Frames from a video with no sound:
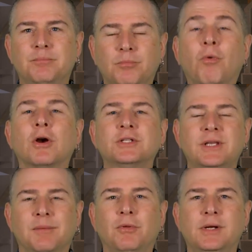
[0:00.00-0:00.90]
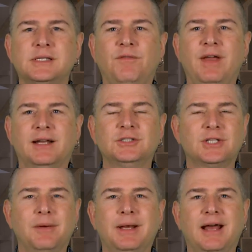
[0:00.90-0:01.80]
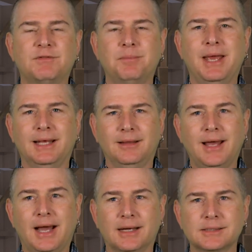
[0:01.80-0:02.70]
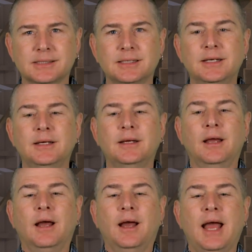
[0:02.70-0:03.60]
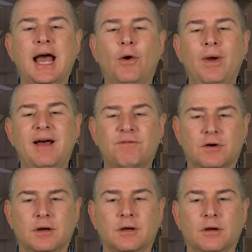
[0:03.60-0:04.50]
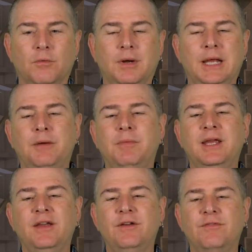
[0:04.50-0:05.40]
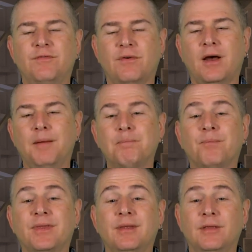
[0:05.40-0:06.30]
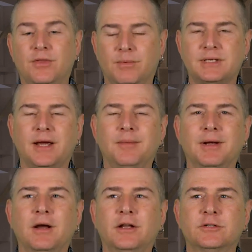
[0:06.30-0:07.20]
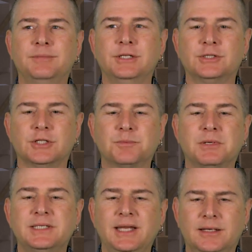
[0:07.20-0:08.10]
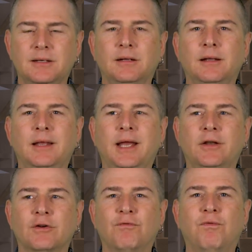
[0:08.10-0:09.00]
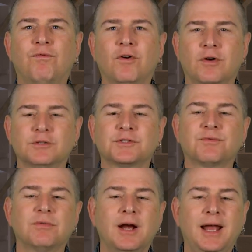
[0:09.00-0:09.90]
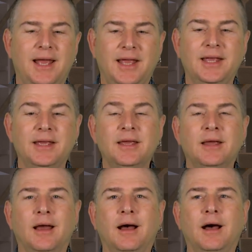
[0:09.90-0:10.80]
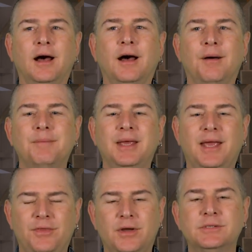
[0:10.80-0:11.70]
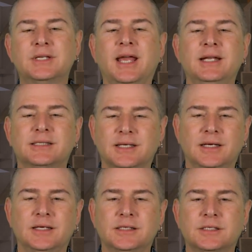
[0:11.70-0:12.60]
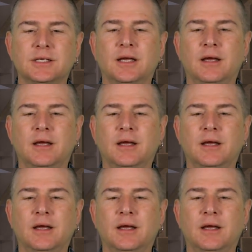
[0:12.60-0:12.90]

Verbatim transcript: more to the employee's advantage. They would have to pay less. However, when we've upped the retirement contributions, particularly under FERS FRAE, um, in those cases,